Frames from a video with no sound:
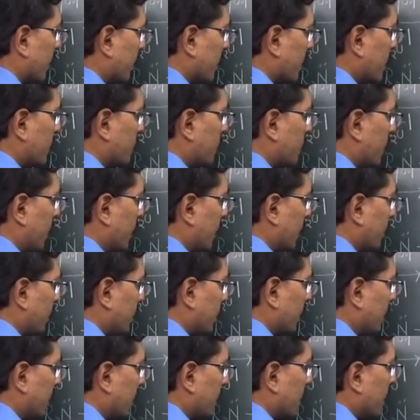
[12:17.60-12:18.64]
salt.
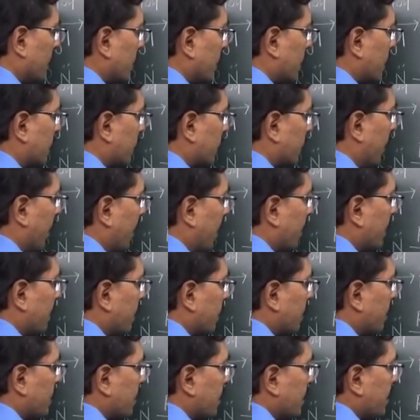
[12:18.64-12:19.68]
This
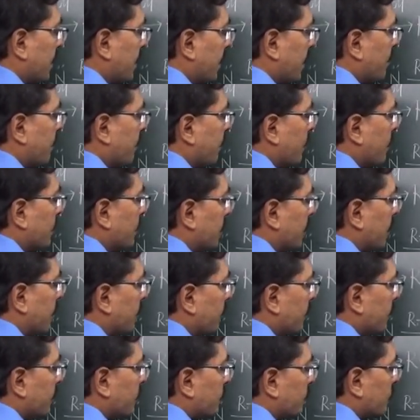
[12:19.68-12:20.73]
quaternary
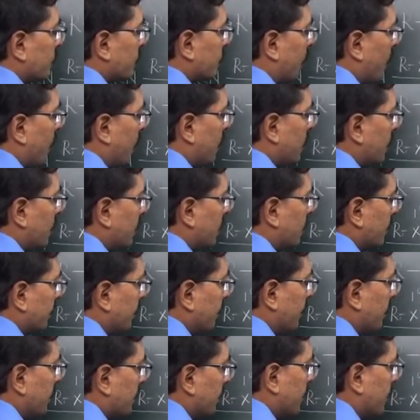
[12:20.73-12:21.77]
ammonium salt
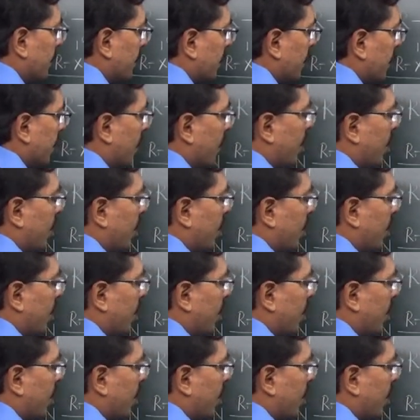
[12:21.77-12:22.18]
will be